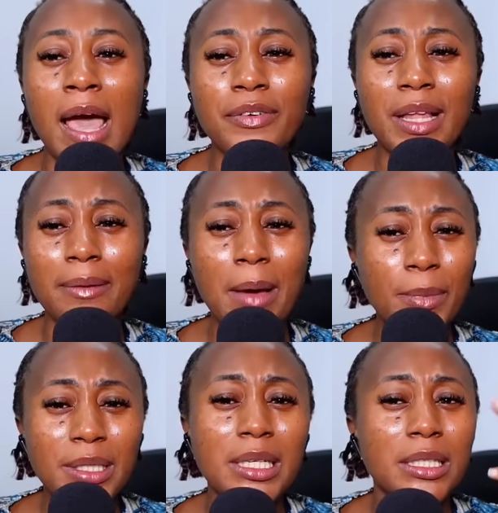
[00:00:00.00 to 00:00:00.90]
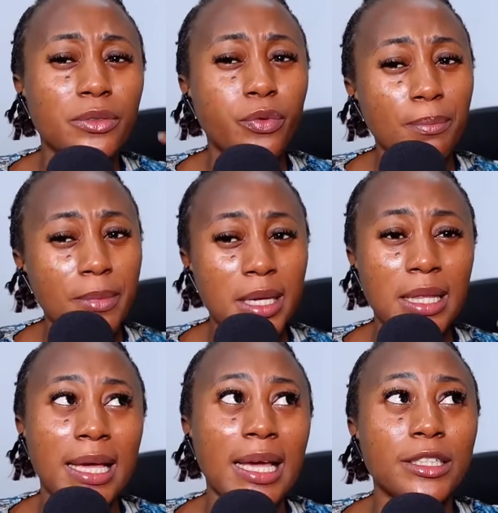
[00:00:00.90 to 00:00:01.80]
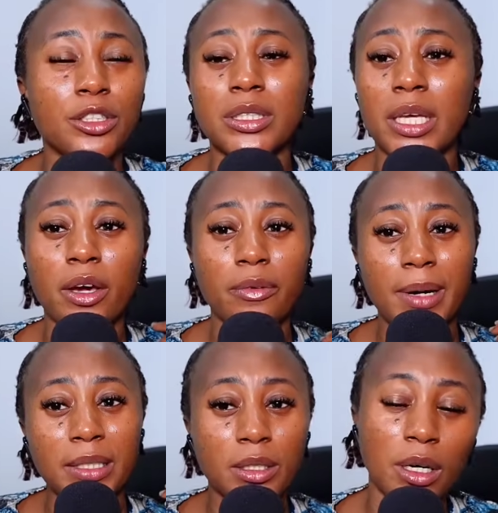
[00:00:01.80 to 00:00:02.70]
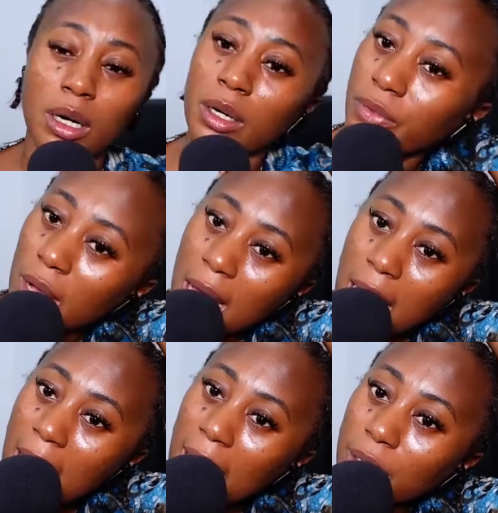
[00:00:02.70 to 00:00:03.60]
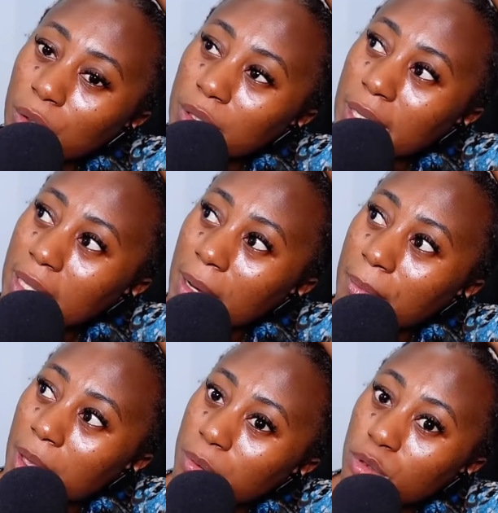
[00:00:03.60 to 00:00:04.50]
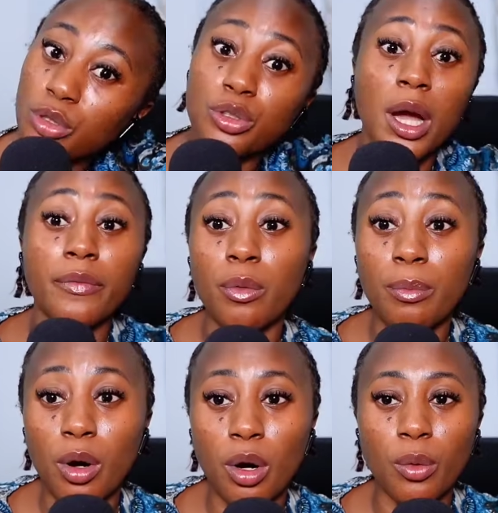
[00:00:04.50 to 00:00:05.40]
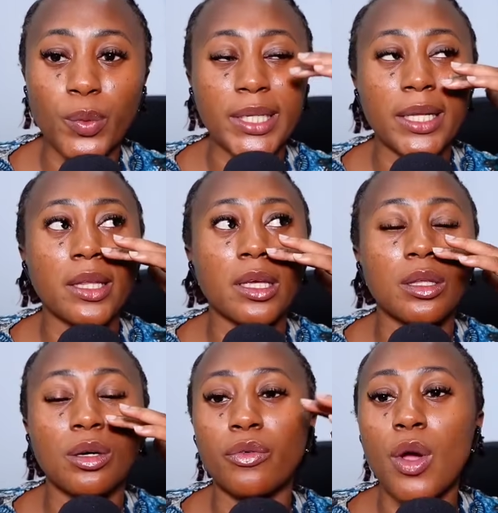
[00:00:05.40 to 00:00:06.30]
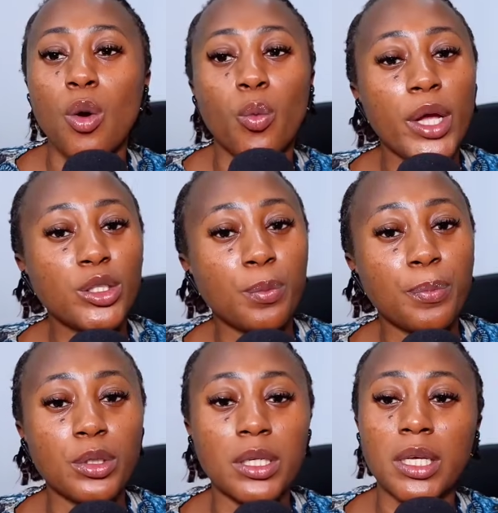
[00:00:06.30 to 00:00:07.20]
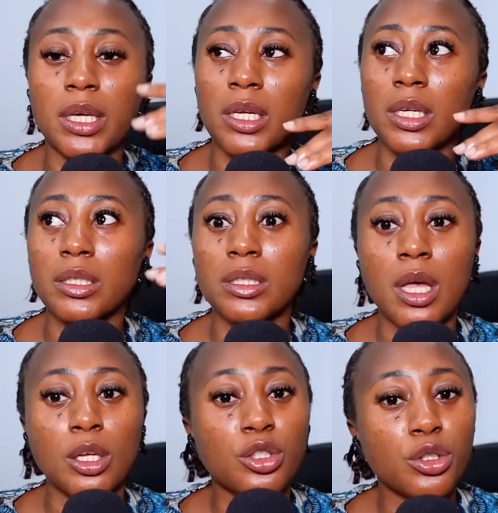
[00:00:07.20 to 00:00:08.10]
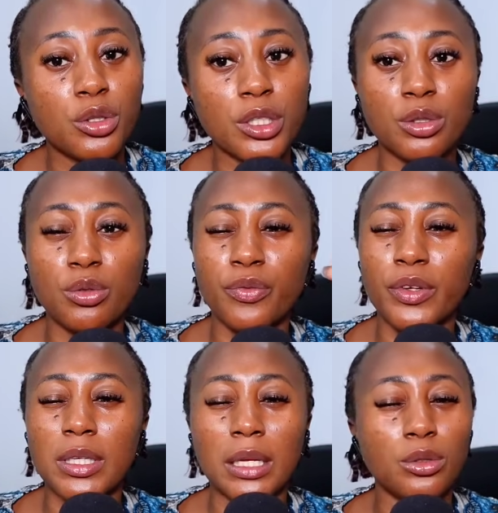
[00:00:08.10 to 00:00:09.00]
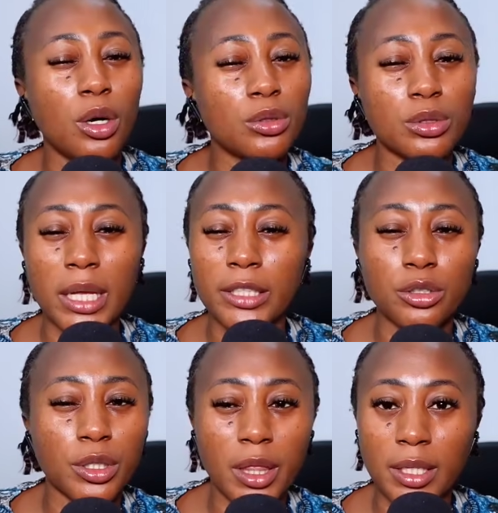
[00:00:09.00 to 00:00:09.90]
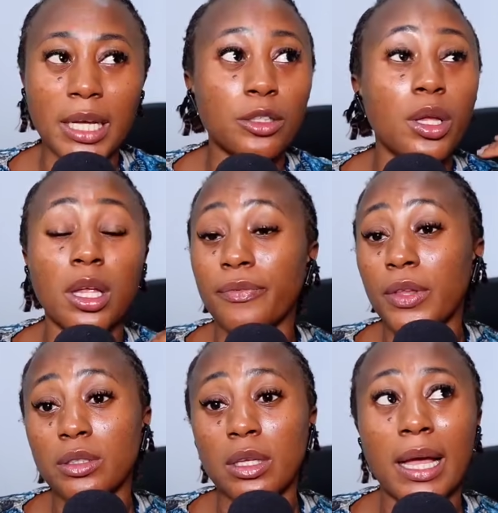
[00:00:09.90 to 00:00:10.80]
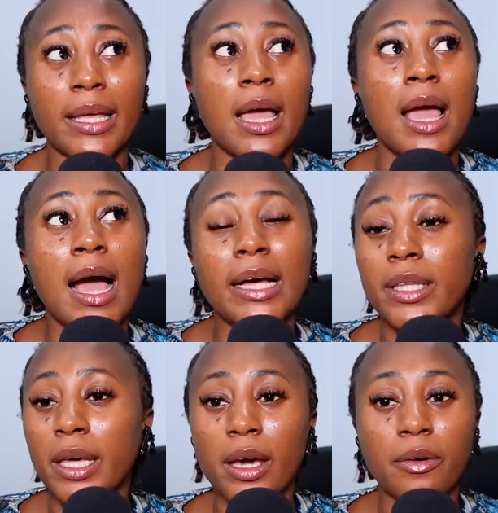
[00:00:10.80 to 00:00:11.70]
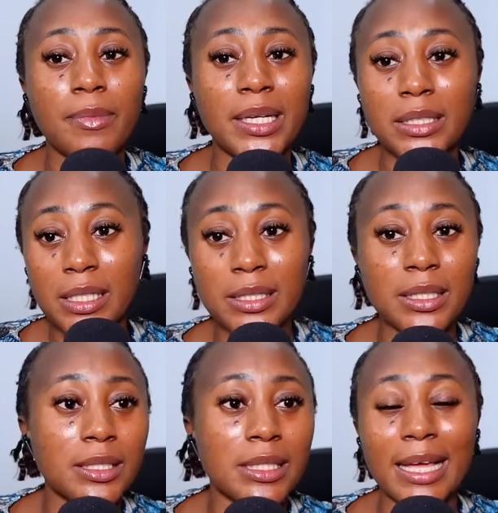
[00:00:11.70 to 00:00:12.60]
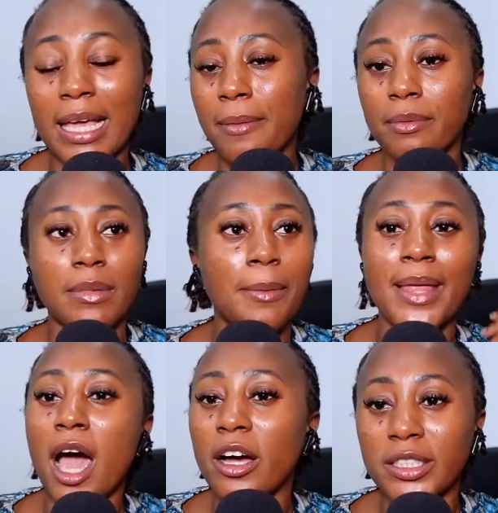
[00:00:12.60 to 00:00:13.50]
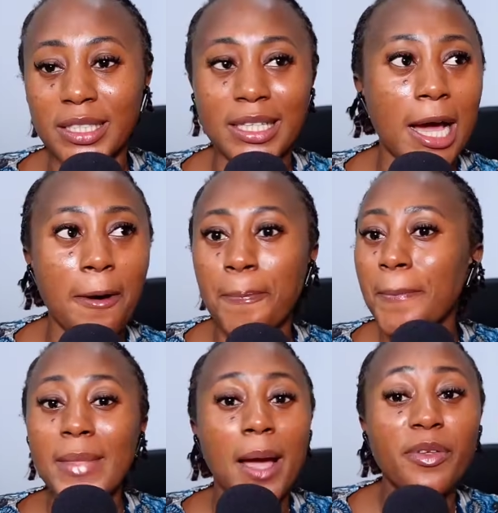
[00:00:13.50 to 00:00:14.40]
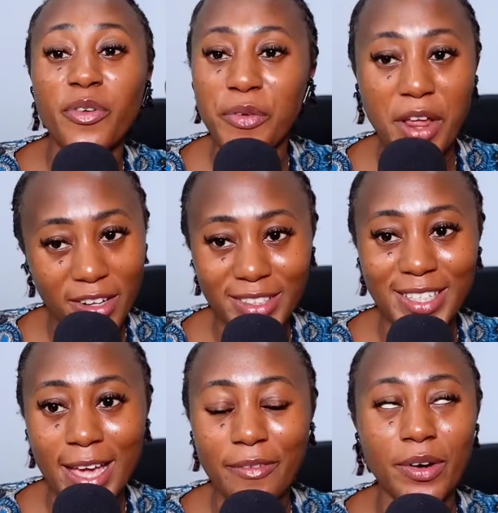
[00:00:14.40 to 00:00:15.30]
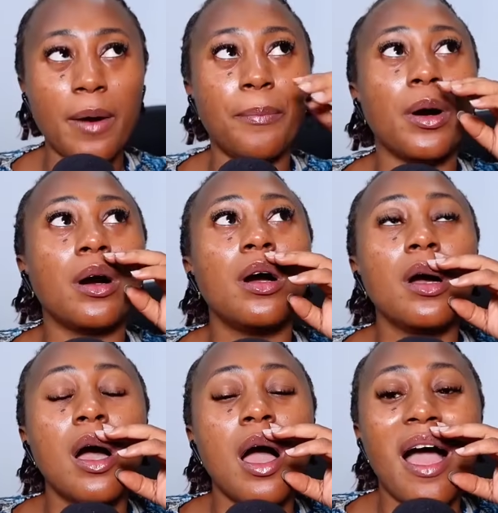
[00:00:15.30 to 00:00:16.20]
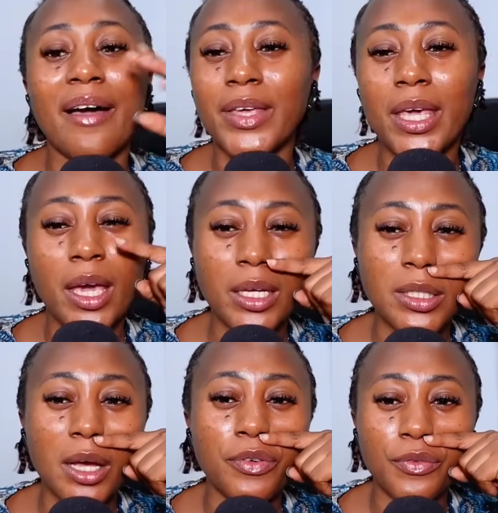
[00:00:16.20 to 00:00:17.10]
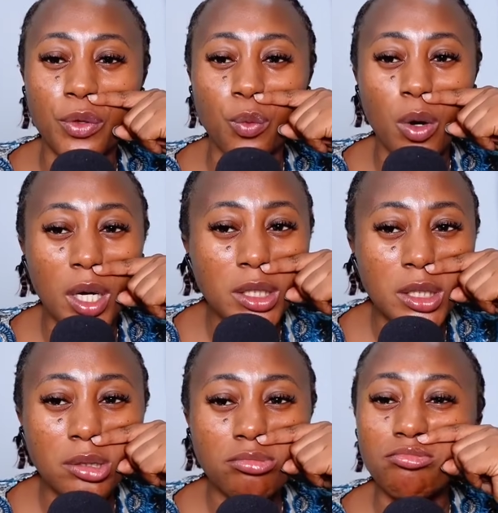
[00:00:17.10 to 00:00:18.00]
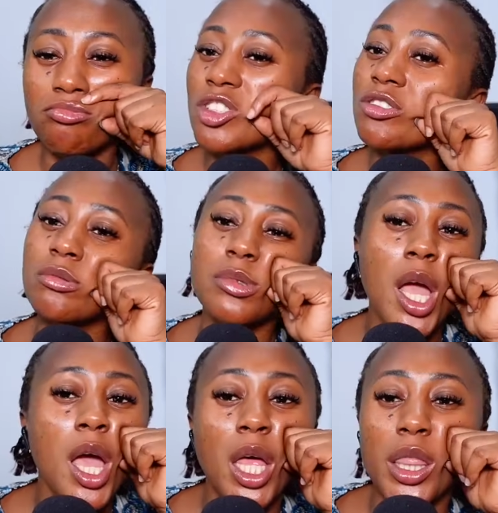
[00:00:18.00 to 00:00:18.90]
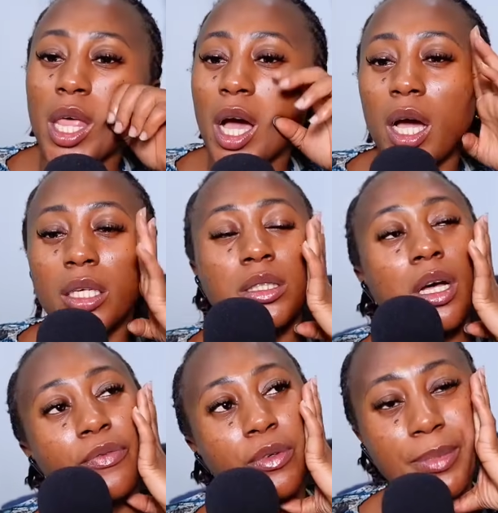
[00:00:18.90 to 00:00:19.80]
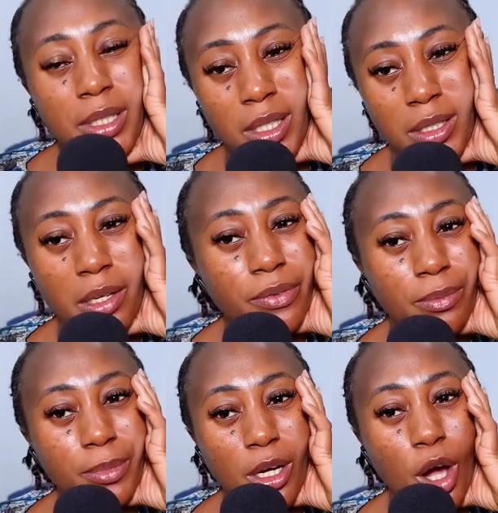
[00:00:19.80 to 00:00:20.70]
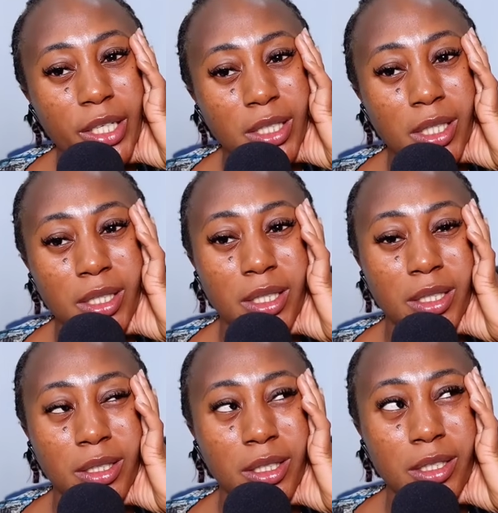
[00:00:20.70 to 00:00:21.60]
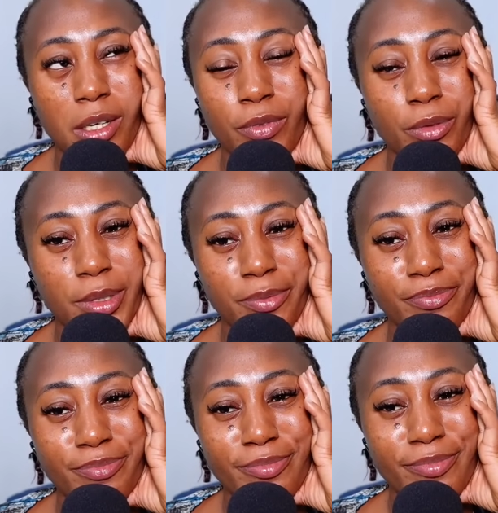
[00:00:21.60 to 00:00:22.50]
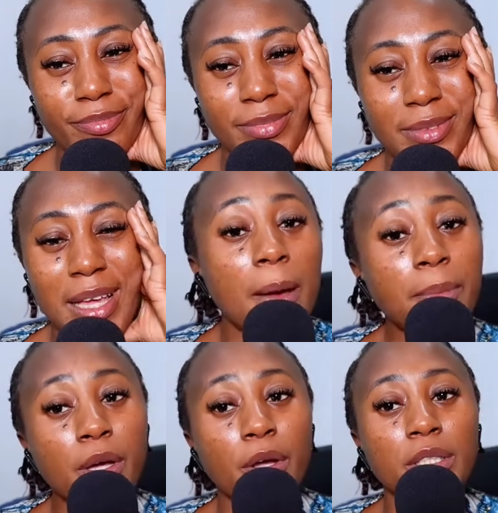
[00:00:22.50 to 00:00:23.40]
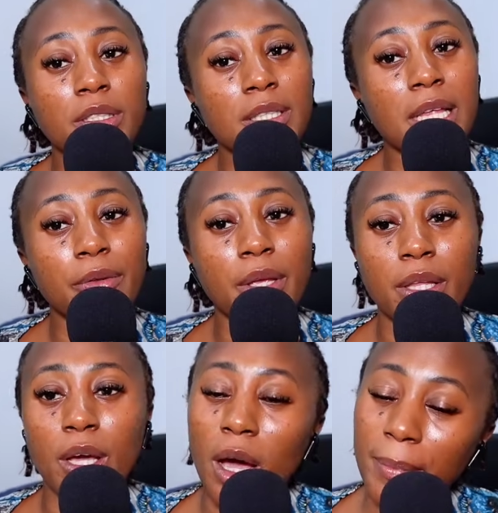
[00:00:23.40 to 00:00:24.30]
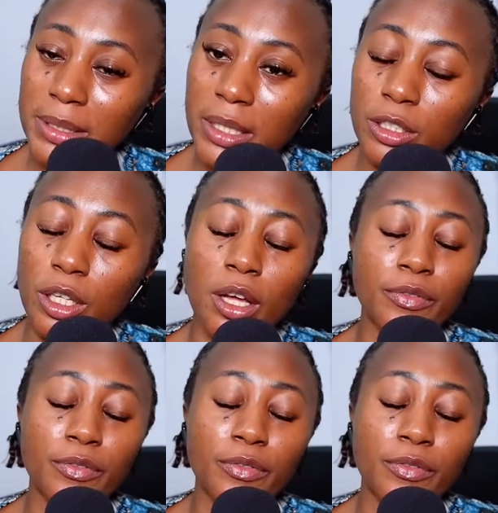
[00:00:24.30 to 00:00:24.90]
I feel like my money is for me. Like, I just take care of myself. I know that I'm able to travel more without thinking of where to put the kids, children's school fees. I know all those extra things. I do a lot of things. Like, I take care of my nieces. Like, I'm that auntie that I'm the favorite auntie ever. But having kids at 51, nah, it's not for me. It's not for me, honestly. It's not for me. Let me know your thought down in the comment section.